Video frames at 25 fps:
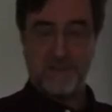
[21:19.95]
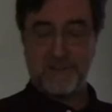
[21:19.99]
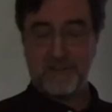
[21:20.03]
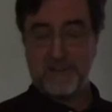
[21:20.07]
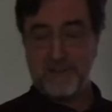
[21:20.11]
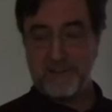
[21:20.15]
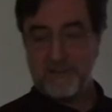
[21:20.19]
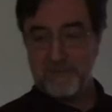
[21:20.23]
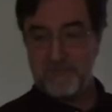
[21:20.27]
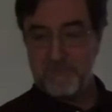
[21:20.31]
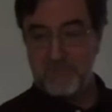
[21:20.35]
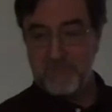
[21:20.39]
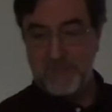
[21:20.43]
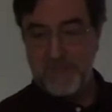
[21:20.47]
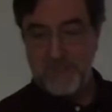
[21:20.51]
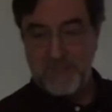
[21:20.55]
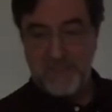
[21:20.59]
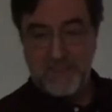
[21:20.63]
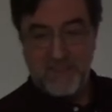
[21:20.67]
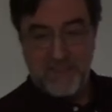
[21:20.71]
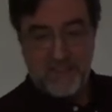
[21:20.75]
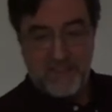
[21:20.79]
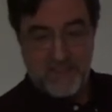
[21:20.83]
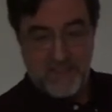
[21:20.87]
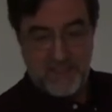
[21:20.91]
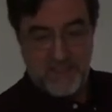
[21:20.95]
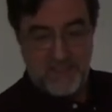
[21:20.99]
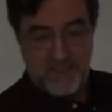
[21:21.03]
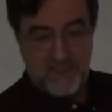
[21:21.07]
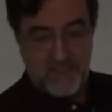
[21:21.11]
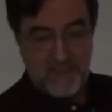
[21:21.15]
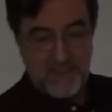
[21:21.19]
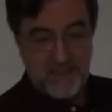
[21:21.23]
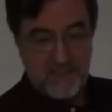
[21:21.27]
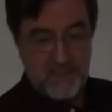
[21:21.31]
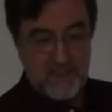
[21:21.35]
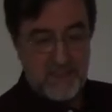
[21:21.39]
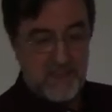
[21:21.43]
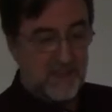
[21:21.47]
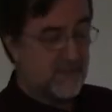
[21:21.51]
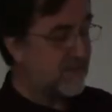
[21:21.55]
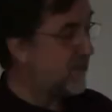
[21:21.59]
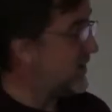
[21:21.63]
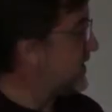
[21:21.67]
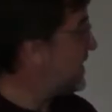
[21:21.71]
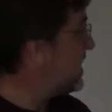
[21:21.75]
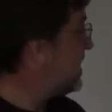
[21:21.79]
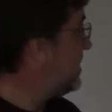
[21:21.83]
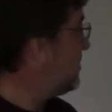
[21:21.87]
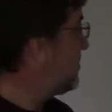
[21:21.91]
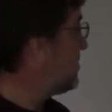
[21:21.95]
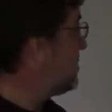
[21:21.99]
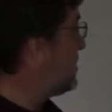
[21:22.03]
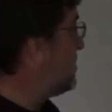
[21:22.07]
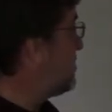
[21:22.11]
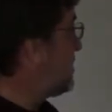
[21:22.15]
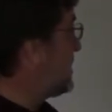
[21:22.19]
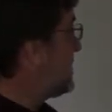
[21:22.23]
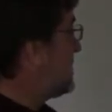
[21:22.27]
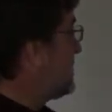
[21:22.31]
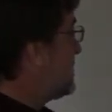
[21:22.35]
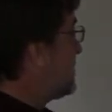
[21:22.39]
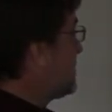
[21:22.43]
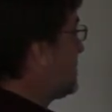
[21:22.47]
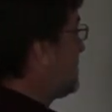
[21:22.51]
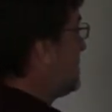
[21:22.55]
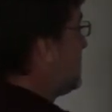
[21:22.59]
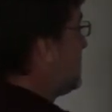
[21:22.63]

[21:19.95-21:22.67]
God. Uh, and they cover a bunch